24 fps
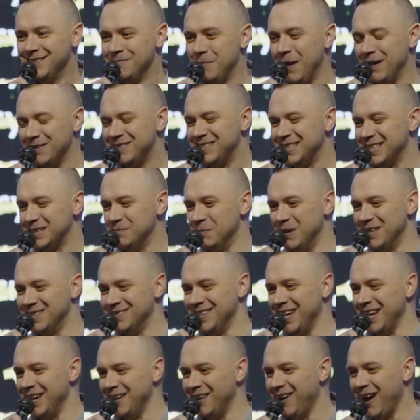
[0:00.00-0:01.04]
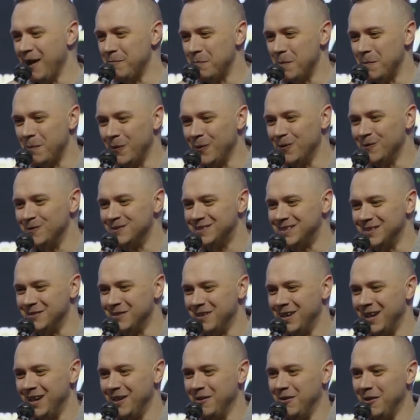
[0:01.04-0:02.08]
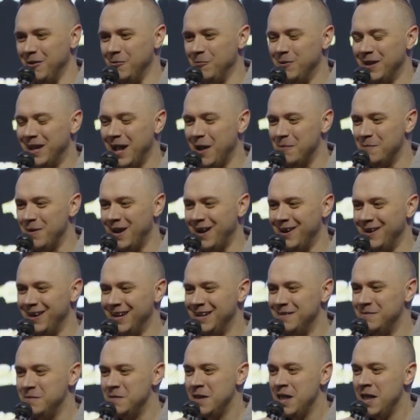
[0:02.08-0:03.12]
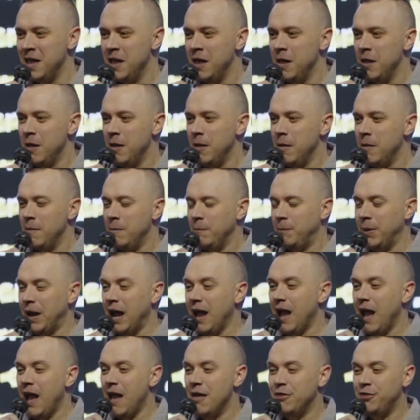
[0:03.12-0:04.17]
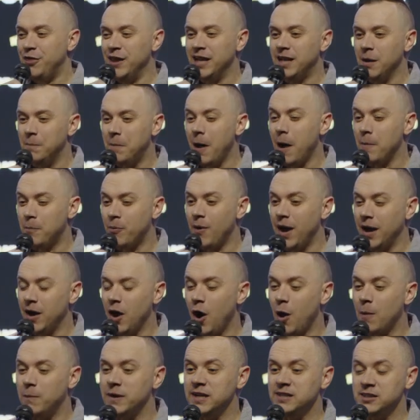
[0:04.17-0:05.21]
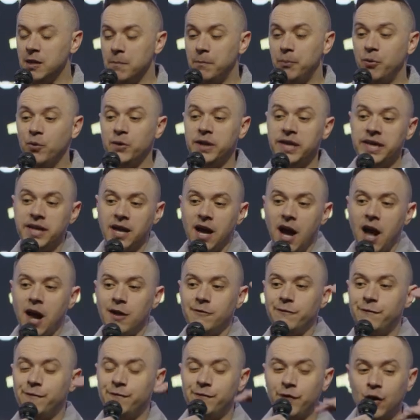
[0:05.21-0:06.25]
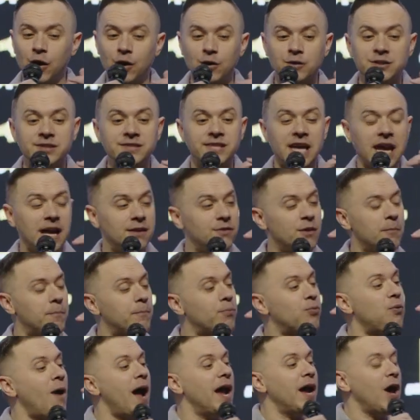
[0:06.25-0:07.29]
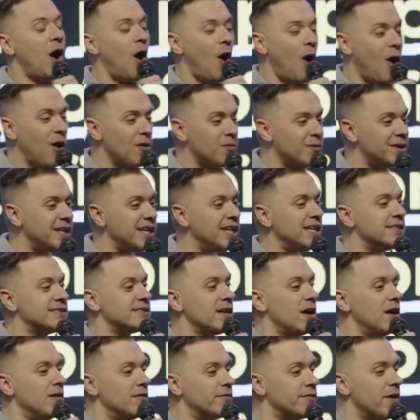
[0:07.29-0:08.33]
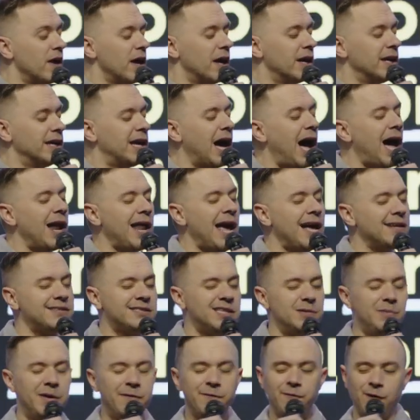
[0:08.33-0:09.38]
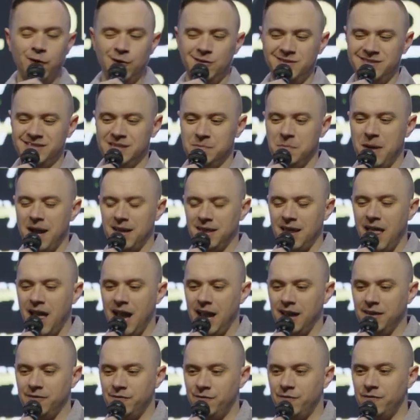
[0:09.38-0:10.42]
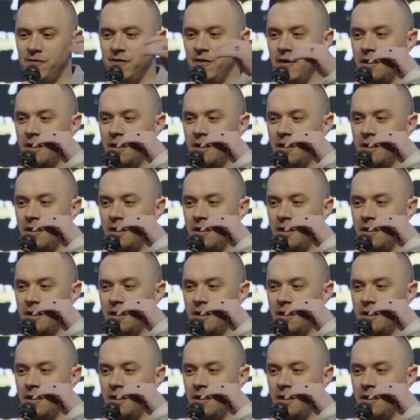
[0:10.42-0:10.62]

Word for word: About six months later, I proposed and, and we got married. But I, I think about priorities of putting God first and the priorities of God has to be first in my life